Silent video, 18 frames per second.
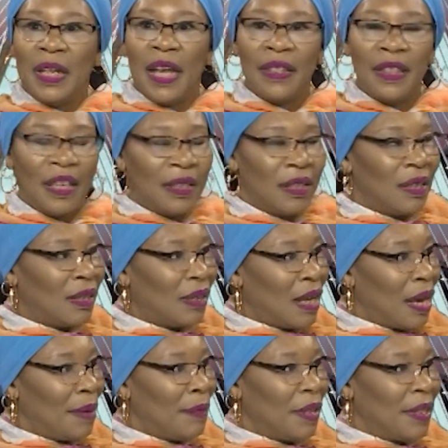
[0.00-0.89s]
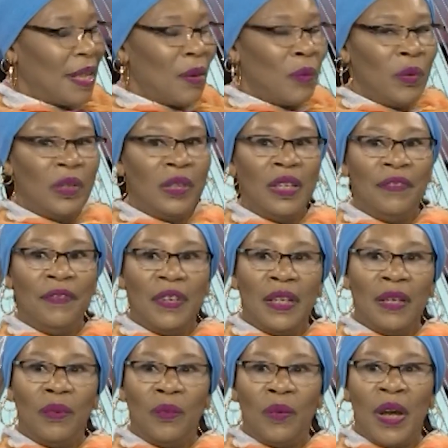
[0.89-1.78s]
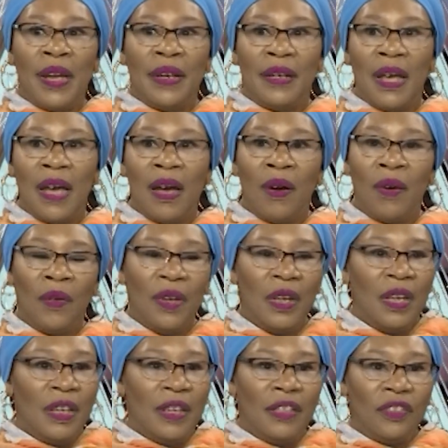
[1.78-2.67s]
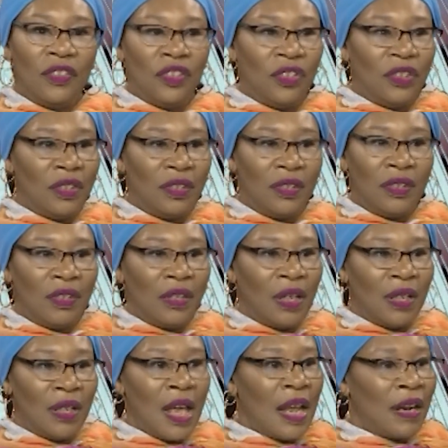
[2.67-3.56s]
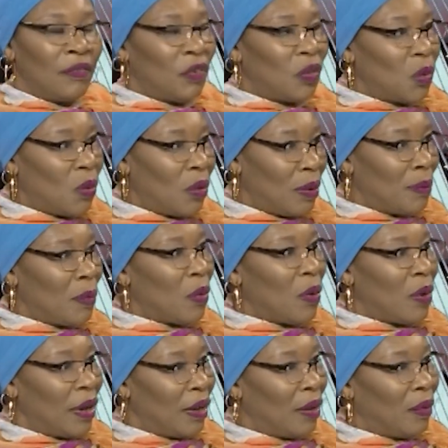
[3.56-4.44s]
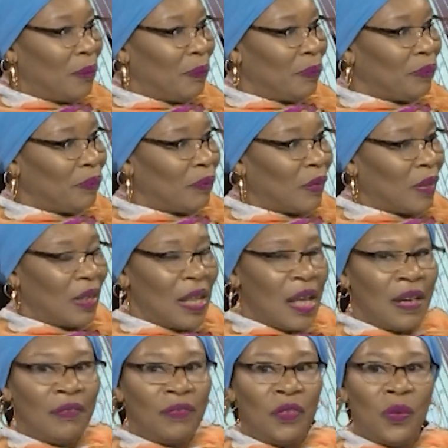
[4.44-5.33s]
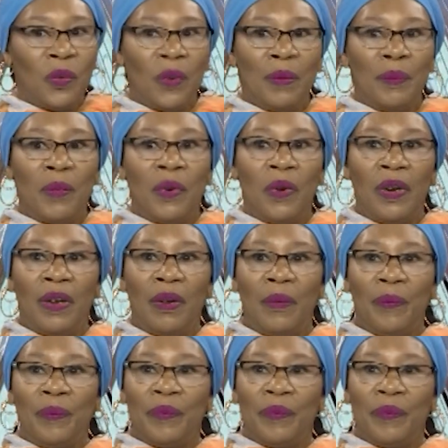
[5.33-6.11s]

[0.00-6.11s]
I think the climate that we're living in right now is just a lot of turmoil. Right. Yeah. A lot of turmoil.